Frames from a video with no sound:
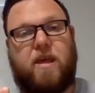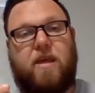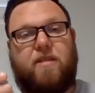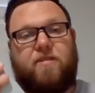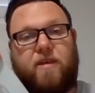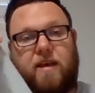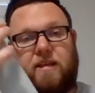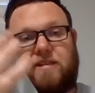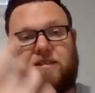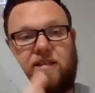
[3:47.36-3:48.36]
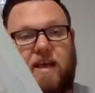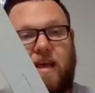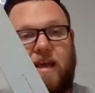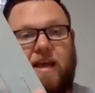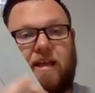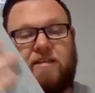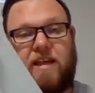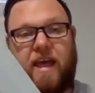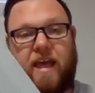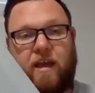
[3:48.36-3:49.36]
This
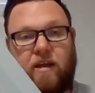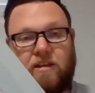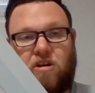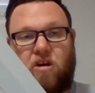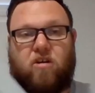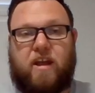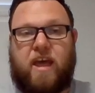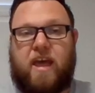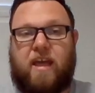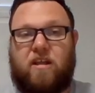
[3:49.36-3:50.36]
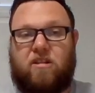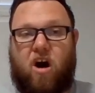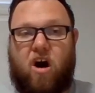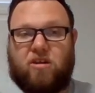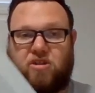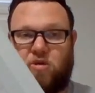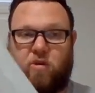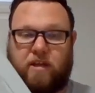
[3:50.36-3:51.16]
is called a long sword.